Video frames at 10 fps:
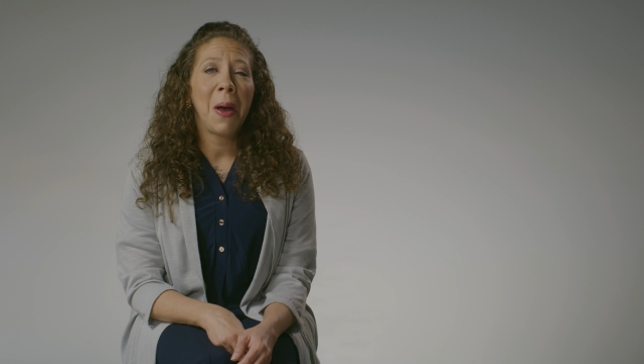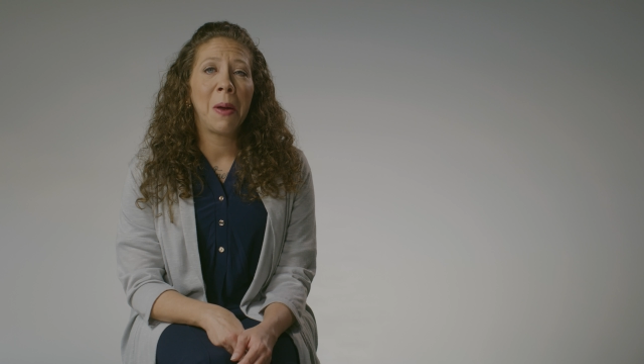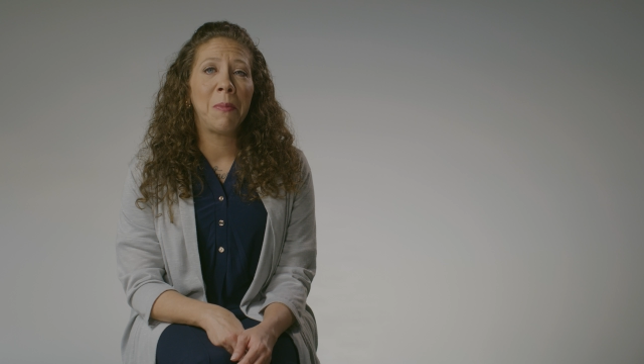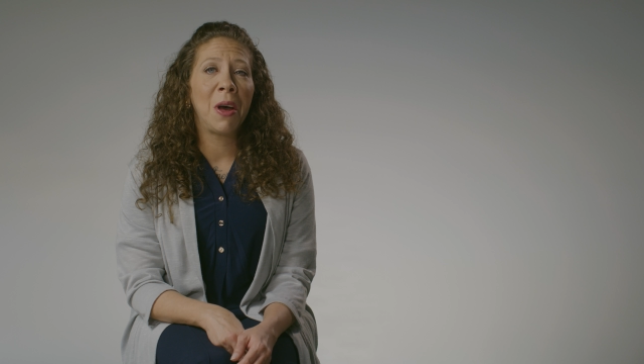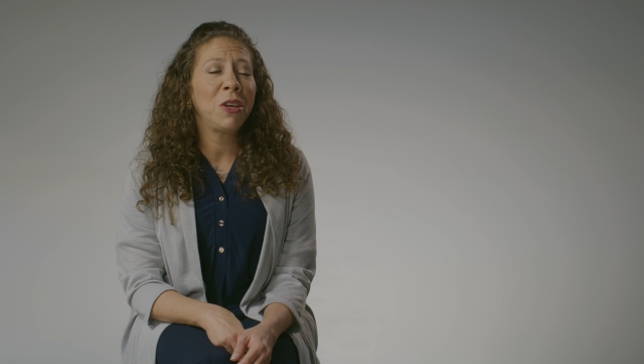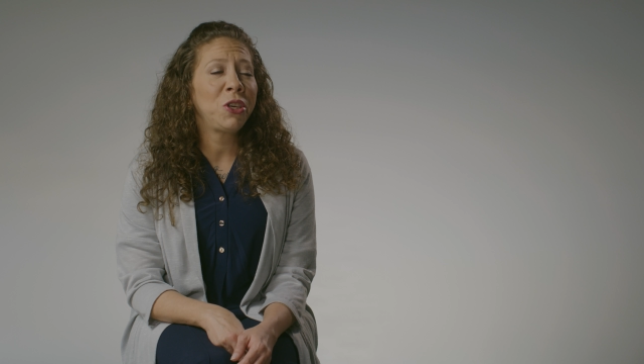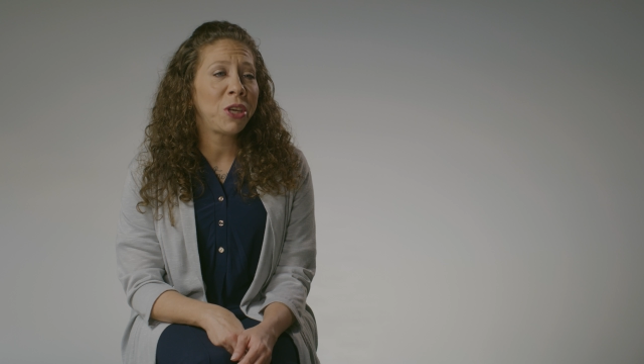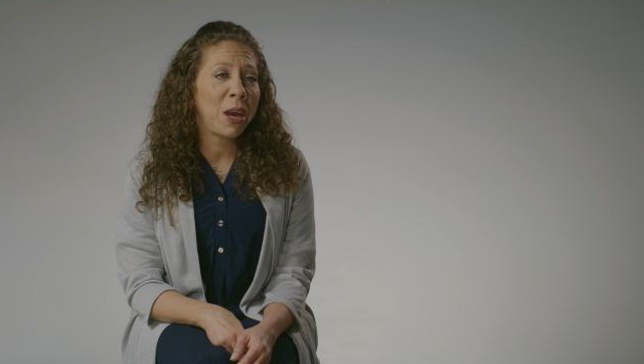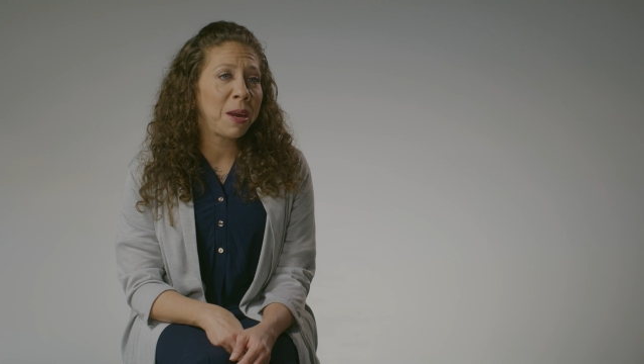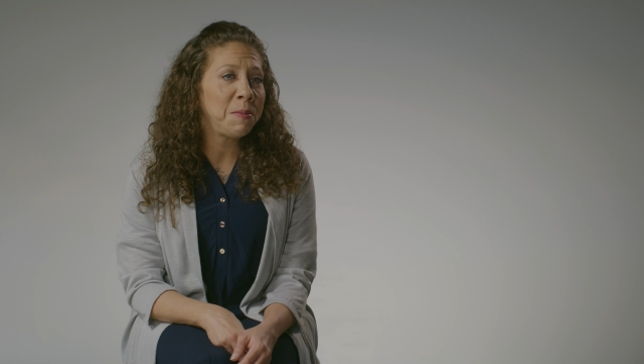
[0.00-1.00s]
I'm not
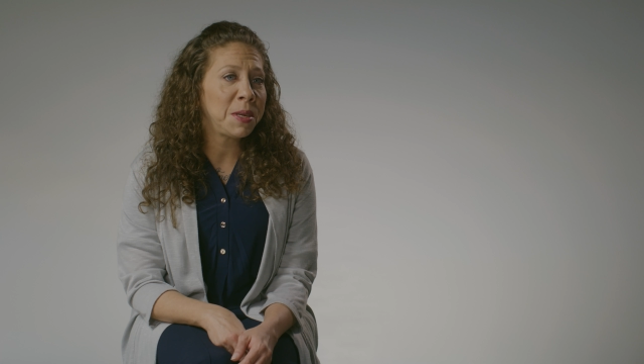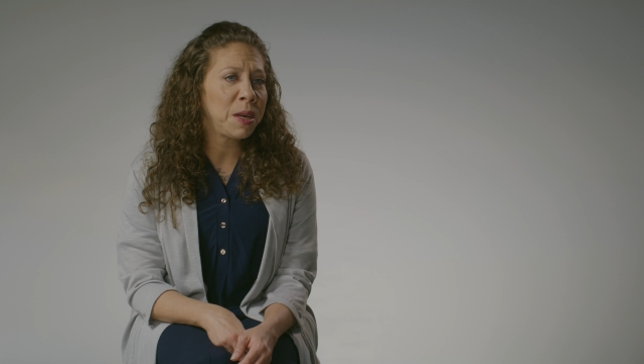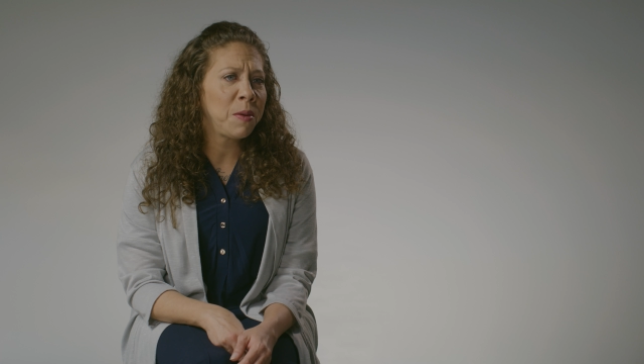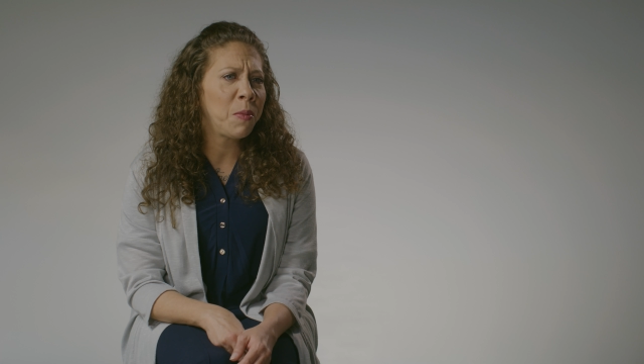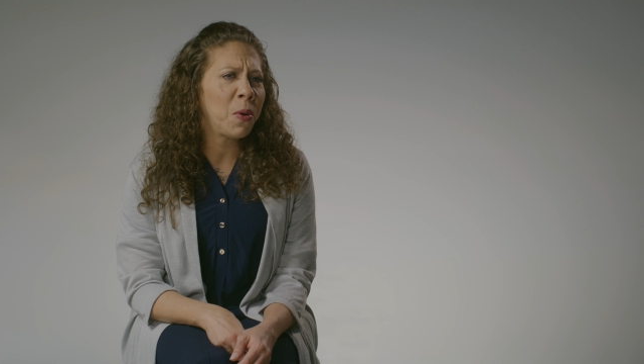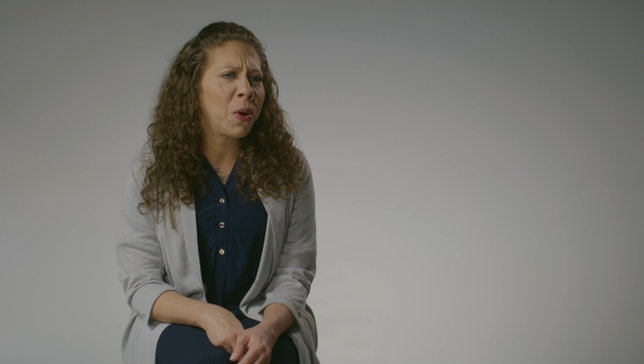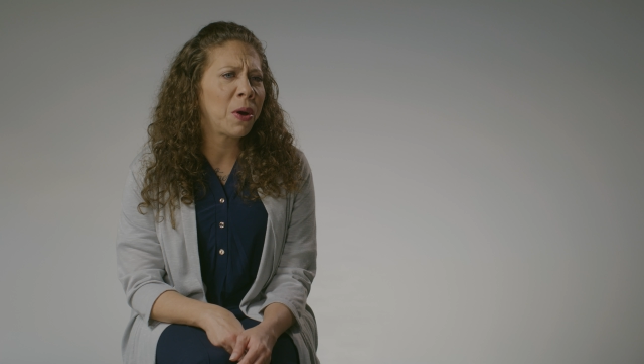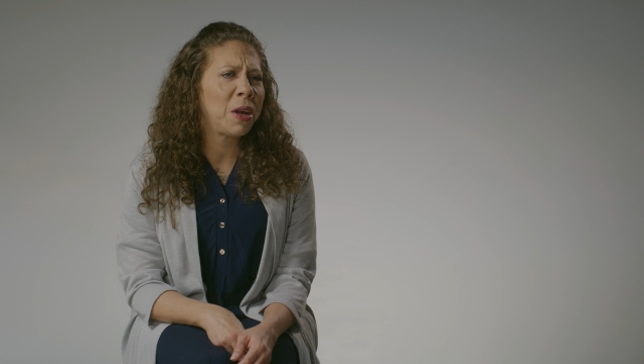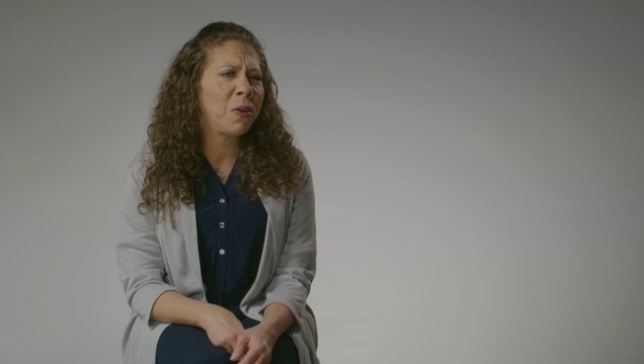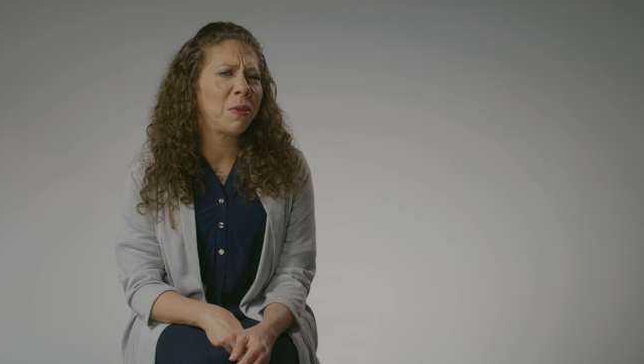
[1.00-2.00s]
ashamed anymore.
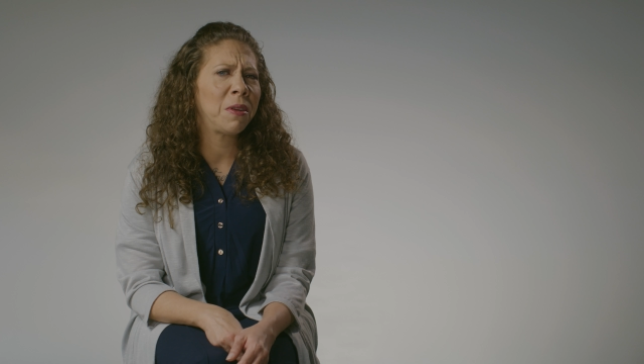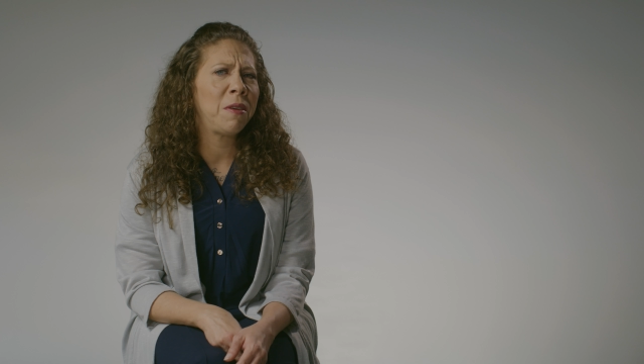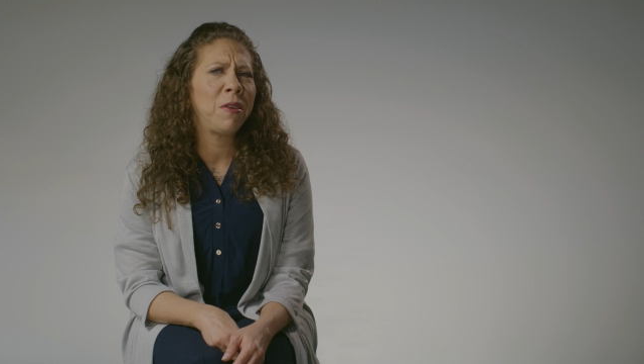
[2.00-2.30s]
I don't live